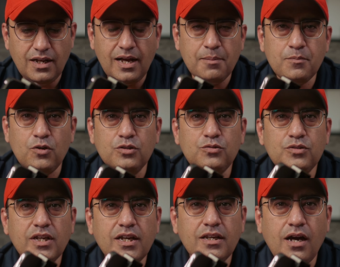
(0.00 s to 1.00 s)
I'm going to
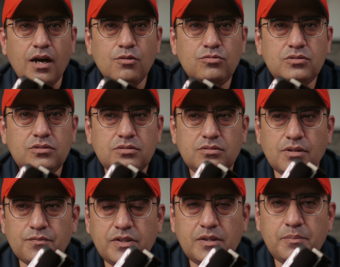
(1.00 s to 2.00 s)
take it out
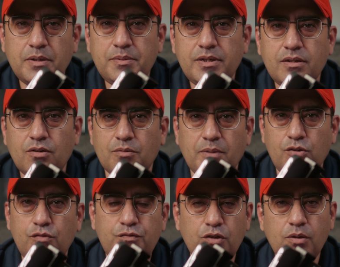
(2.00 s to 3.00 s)
somewhere, maybe on my
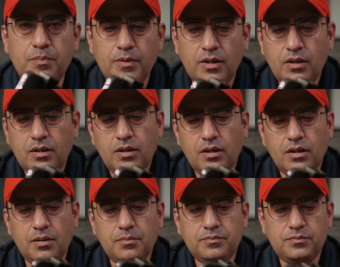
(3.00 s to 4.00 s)
rooftop,
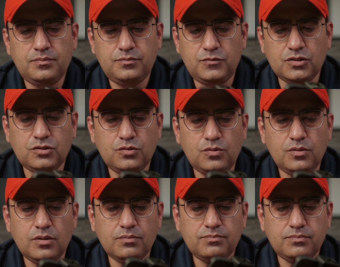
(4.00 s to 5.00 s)
just
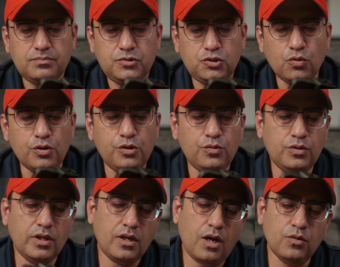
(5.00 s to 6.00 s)
to show you
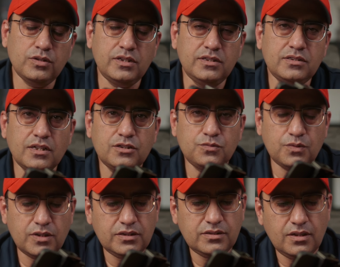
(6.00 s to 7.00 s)
that how these things
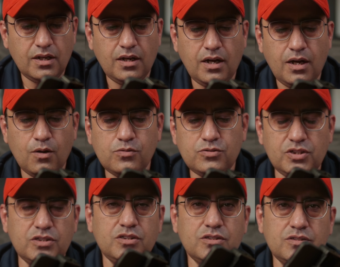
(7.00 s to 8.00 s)
works, how
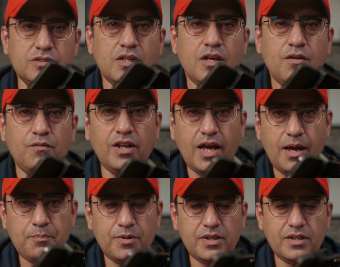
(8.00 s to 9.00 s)
changes will
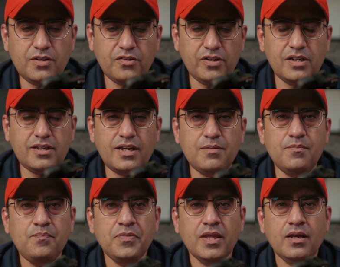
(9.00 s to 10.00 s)
happen in real time.
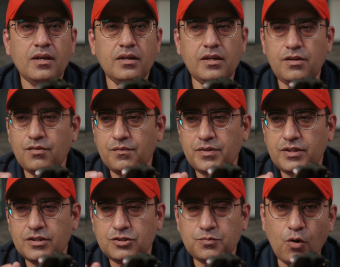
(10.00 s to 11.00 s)
Even with
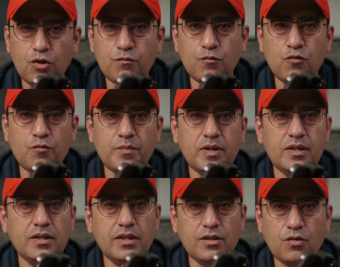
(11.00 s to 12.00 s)
the small
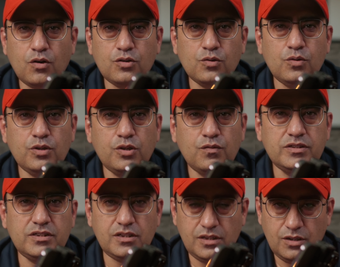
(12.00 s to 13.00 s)
movement in auto, you will
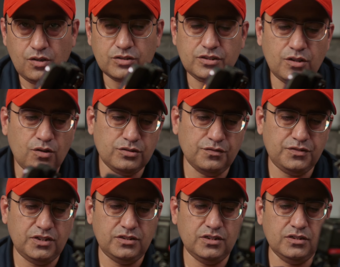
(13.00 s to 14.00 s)
see lots and lots of
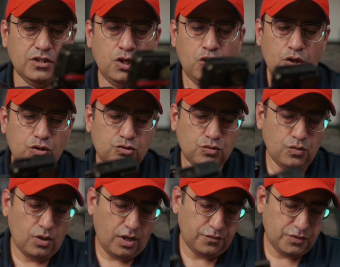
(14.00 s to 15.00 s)
changes.
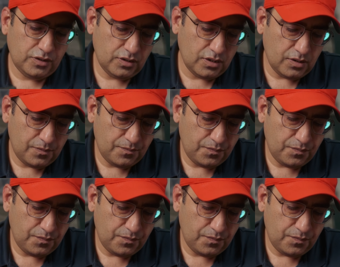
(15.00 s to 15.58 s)
So after